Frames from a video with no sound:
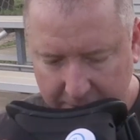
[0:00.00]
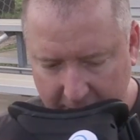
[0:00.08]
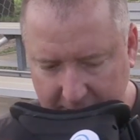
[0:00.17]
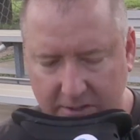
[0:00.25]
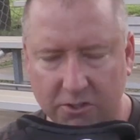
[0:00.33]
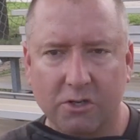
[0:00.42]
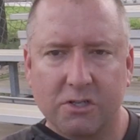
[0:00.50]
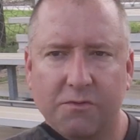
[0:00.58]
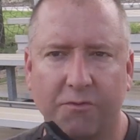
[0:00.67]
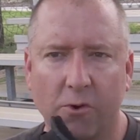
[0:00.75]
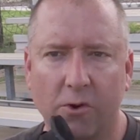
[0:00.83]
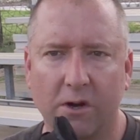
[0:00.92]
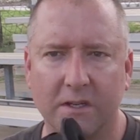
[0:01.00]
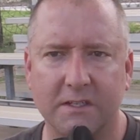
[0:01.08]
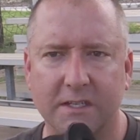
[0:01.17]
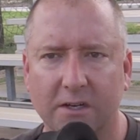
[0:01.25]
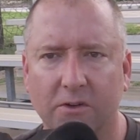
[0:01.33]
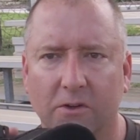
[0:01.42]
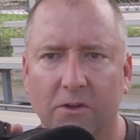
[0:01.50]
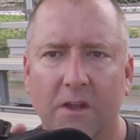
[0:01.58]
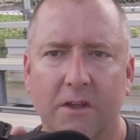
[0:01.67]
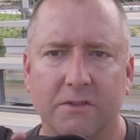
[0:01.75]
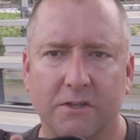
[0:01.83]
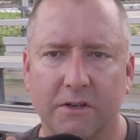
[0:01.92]
they search for a signal.
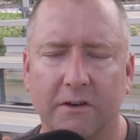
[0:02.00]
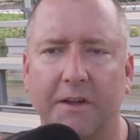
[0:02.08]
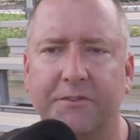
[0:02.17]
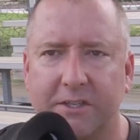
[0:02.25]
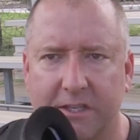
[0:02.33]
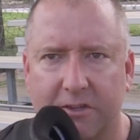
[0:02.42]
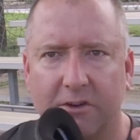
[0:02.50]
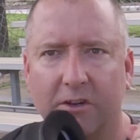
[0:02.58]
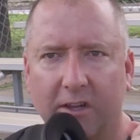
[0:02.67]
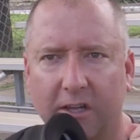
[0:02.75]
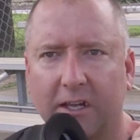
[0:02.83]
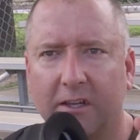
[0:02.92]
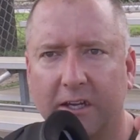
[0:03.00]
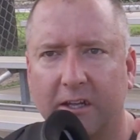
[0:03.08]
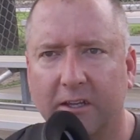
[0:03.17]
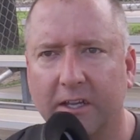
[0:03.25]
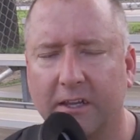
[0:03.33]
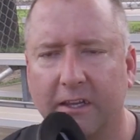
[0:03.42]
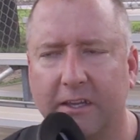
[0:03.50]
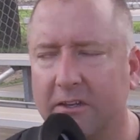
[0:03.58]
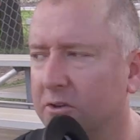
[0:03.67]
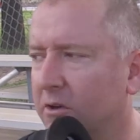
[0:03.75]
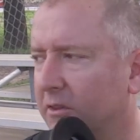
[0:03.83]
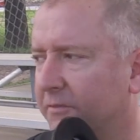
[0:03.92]
So you don't have to sit there and click, click, click like
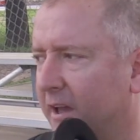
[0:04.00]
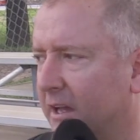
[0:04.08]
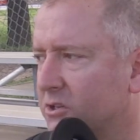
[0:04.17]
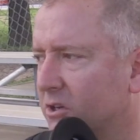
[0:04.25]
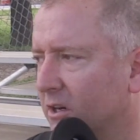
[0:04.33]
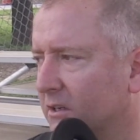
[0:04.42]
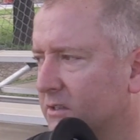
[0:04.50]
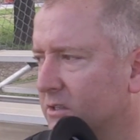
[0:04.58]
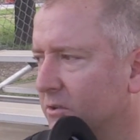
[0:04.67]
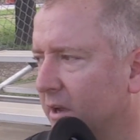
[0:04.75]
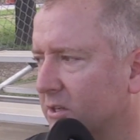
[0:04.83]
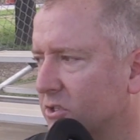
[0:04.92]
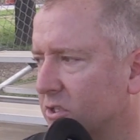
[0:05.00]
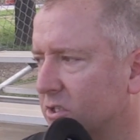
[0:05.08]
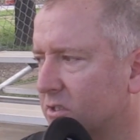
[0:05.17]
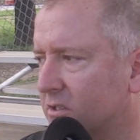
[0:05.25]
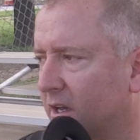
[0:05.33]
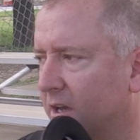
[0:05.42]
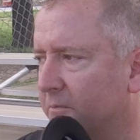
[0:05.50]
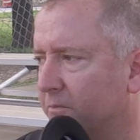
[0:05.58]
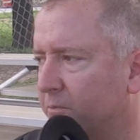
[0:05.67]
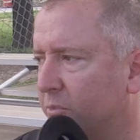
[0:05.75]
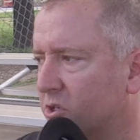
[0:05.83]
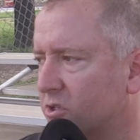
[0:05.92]
you do on the Fat Sharks. You actually just um,
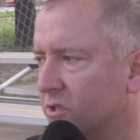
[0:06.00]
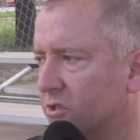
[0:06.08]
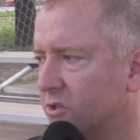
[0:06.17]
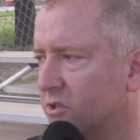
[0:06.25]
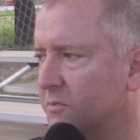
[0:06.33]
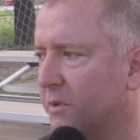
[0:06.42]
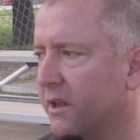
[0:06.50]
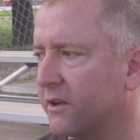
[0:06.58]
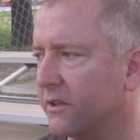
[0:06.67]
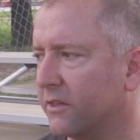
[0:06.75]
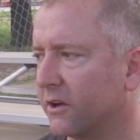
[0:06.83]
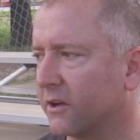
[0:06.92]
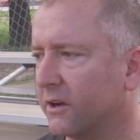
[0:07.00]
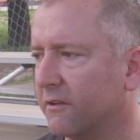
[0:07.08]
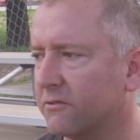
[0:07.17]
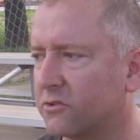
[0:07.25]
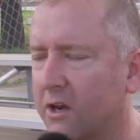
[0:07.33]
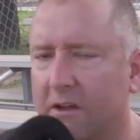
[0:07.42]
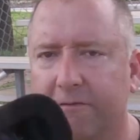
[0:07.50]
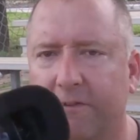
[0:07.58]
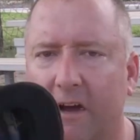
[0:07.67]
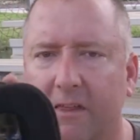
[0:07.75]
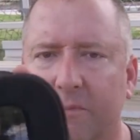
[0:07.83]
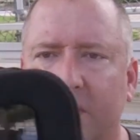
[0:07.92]
push the search button, and they're gonna try and
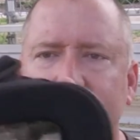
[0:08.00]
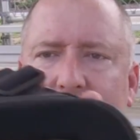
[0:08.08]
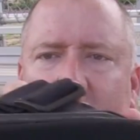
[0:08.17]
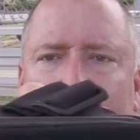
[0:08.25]
find the best